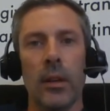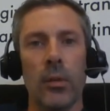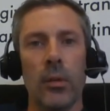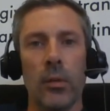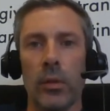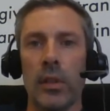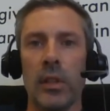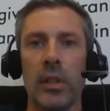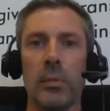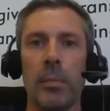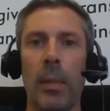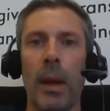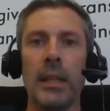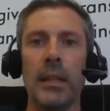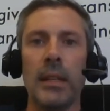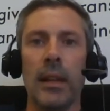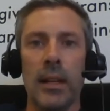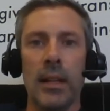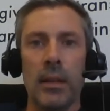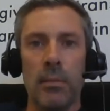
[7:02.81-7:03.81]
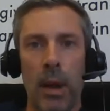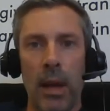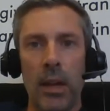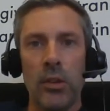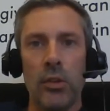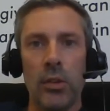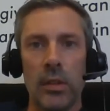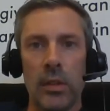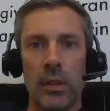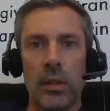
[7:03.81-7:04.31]
or suspended
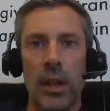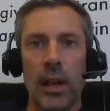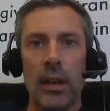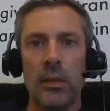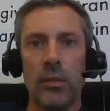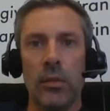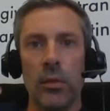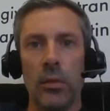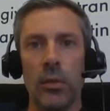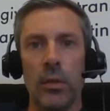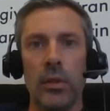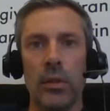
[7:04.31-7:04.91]
animation state until you